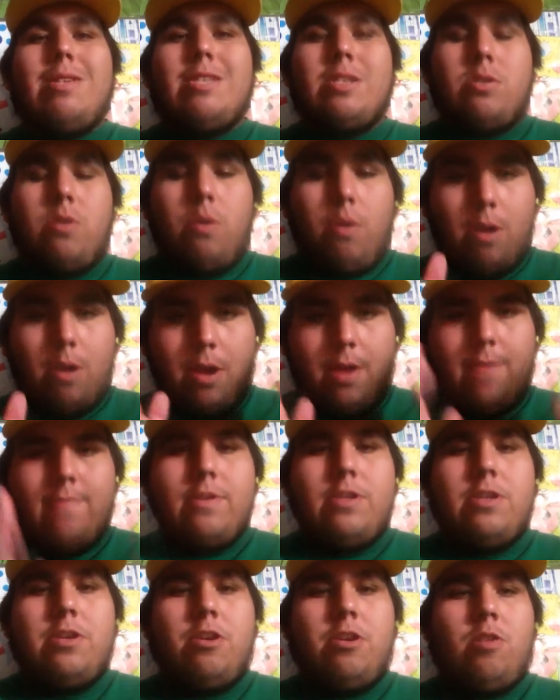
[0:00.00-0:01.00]
Store
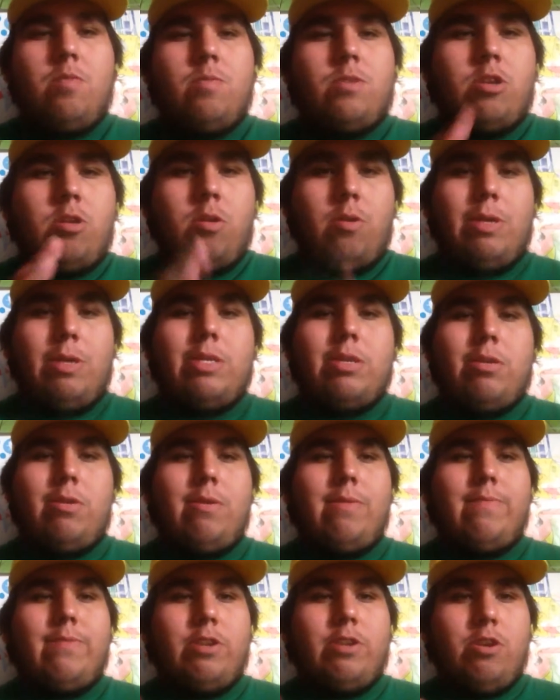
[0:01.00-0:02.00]
of Doom. Toy
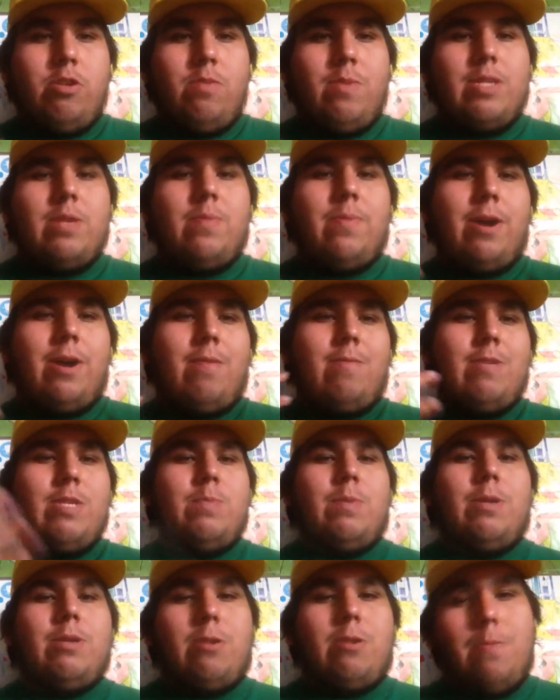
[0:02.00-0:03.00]
Store of Doom is about when
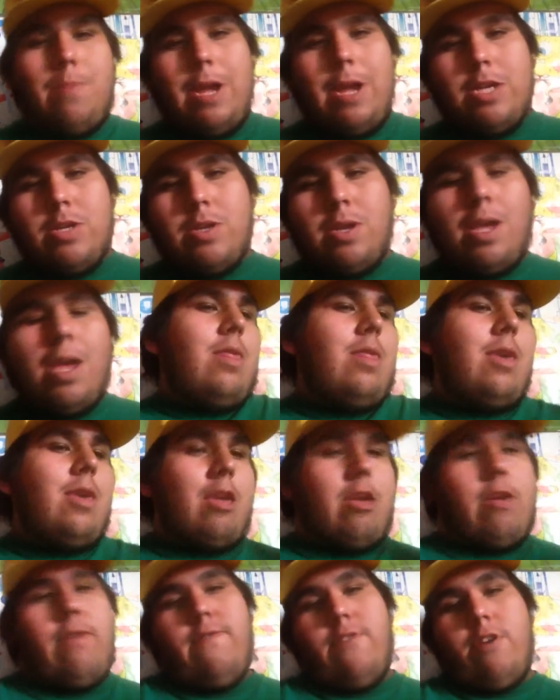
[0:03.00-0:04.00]
SpongeBob and Patrick, they
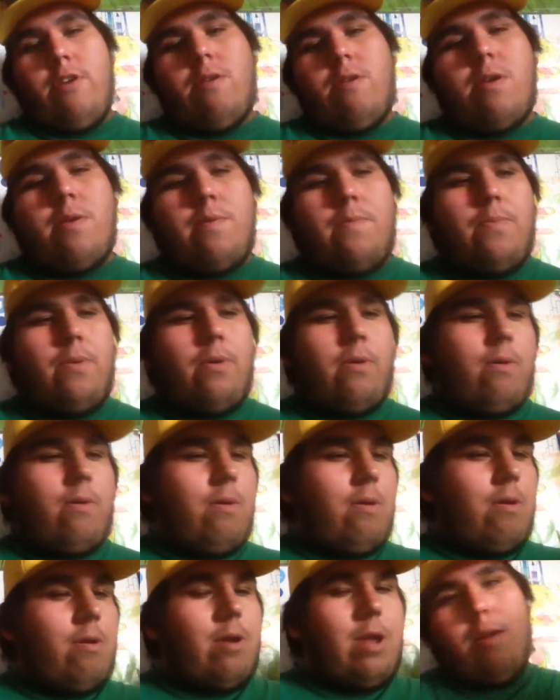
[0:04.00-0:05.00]
get very
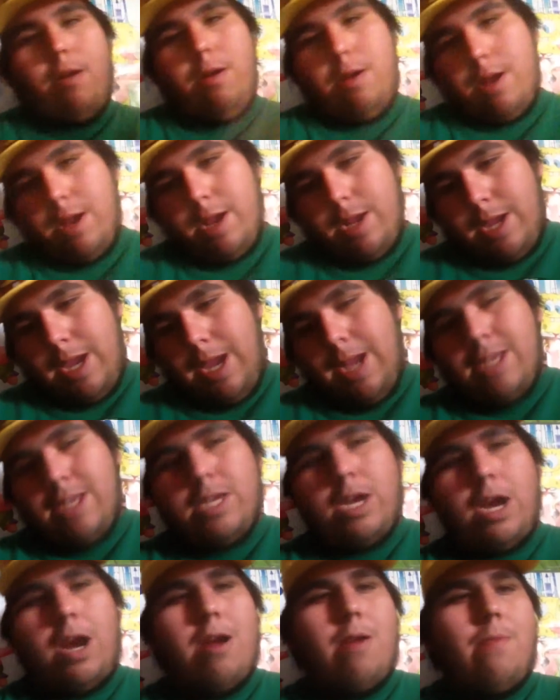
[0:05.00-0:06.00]
bored, are getting
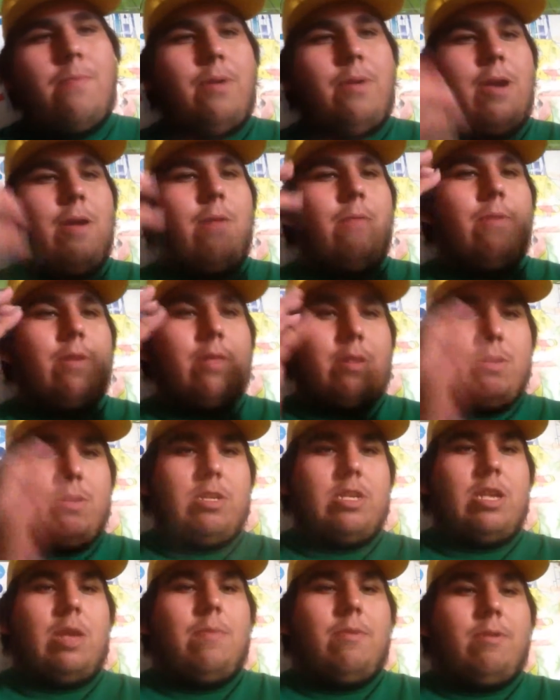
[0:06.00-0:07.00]
tired of playing with their
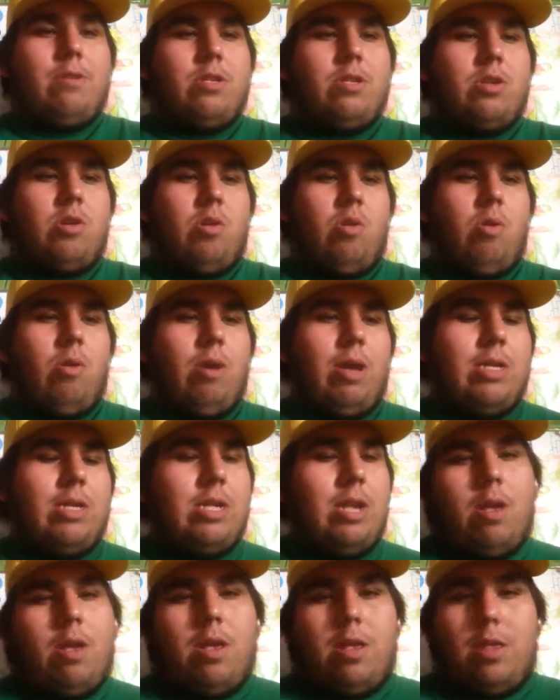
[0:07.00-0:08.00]
same old toys.
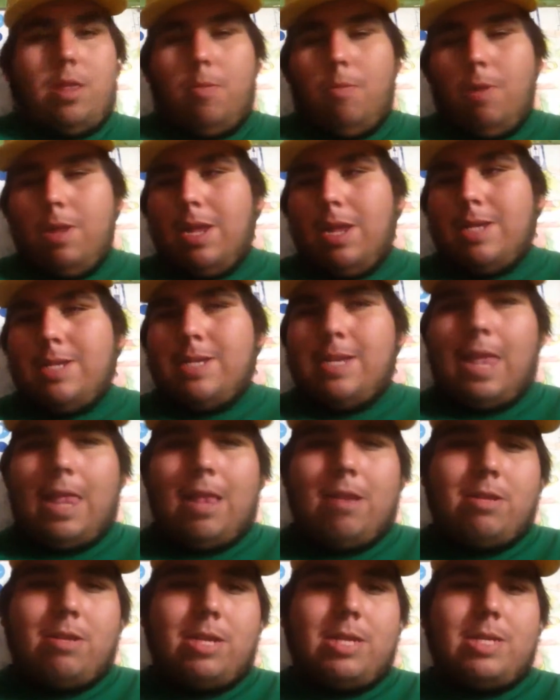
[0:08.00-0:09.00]
When they see that
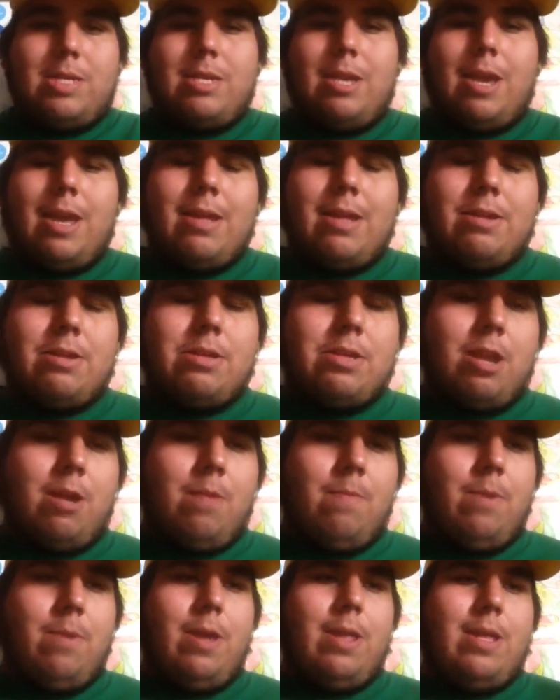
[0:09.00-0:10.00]
there's a sign that there's
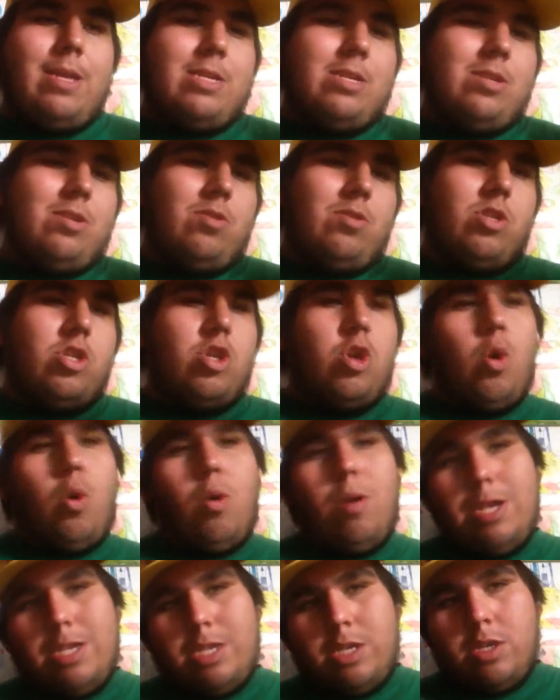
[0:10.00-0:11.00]
going to be this new
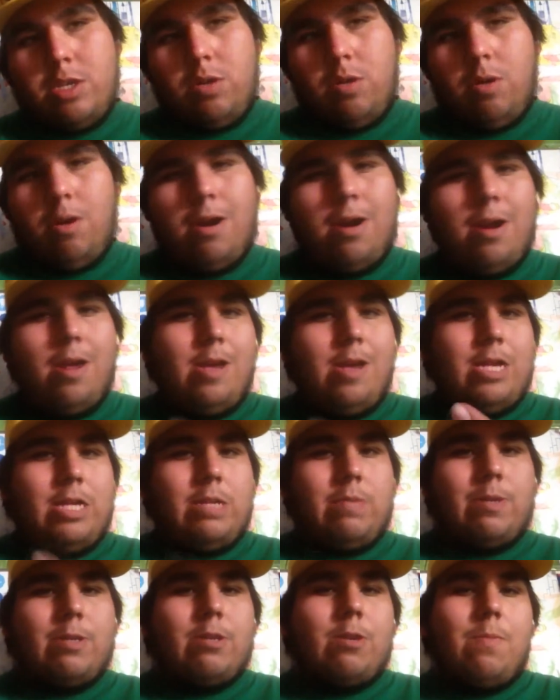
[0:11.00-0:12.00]
toy store,
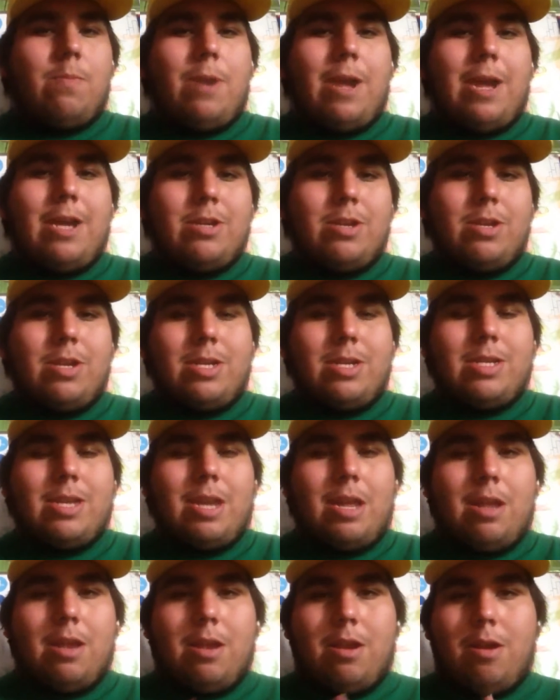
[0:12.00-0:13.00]
SpongeBob and Patrick
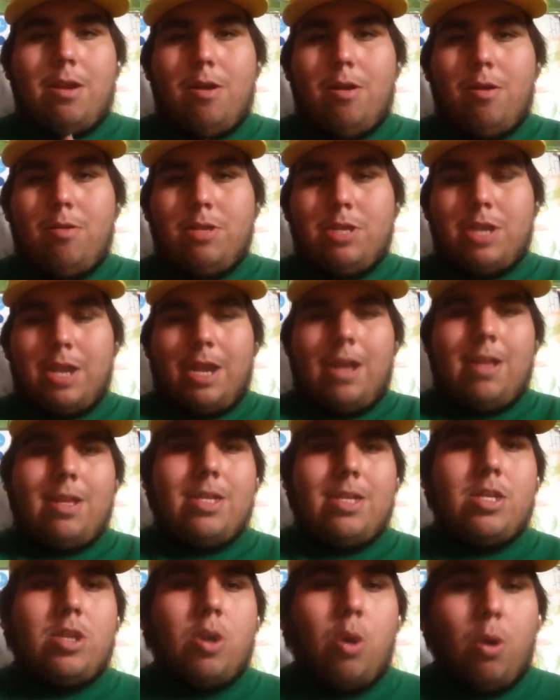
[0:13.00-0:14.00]
decided to go check out
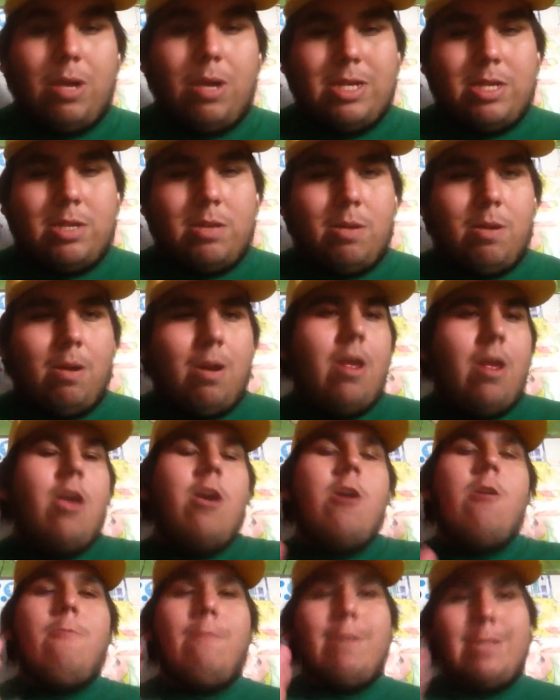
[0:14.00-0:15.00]
this toy store.
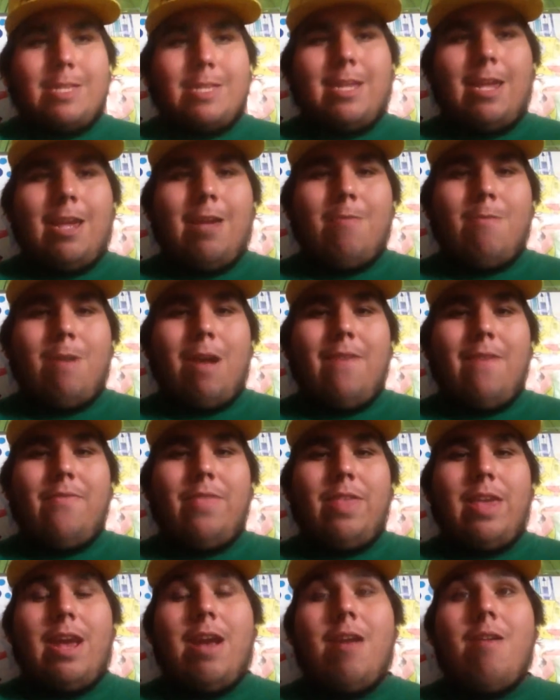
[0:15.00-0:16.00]
Once they arrive
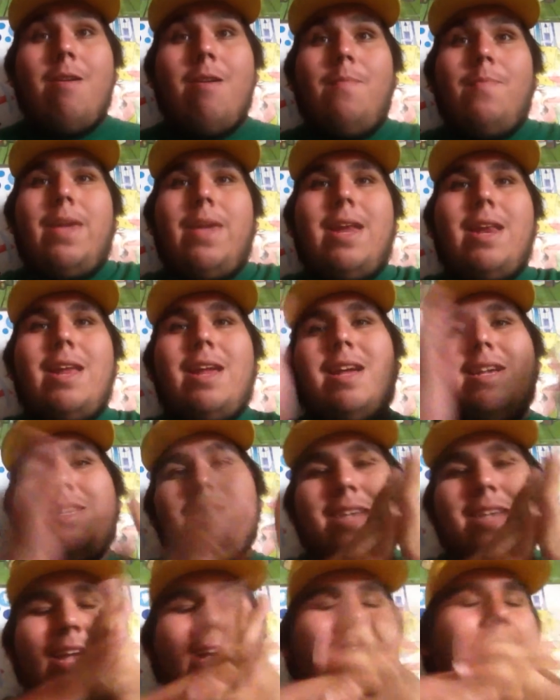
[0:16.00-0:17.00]
there, it
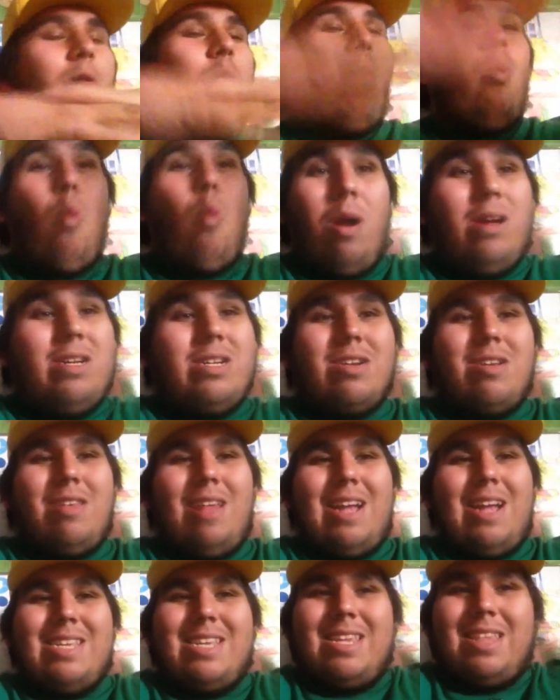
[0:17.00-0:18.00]
is like a
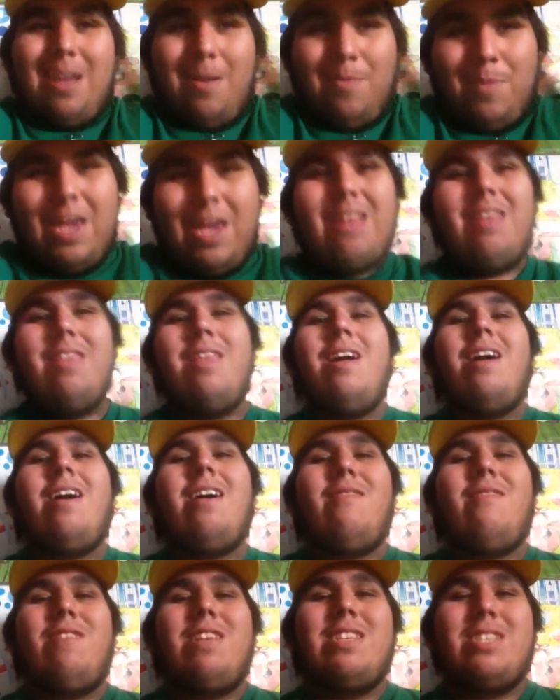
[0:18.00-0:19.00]
wonderland to them. They
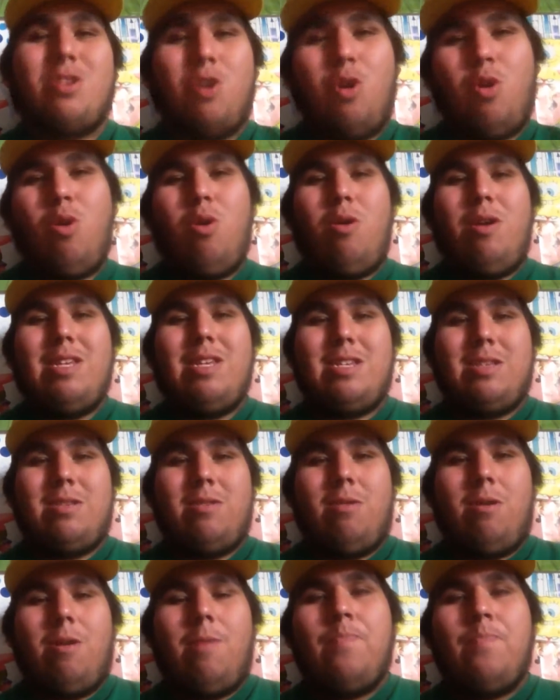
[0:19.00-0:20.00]
love this toy
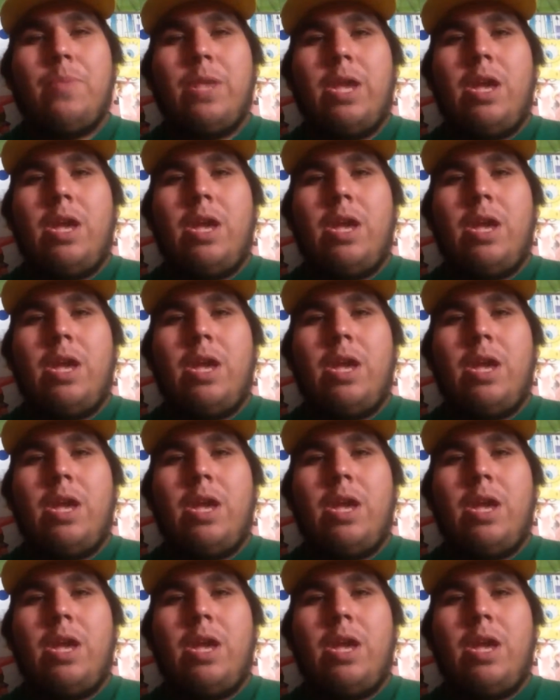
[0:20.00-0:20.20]
store.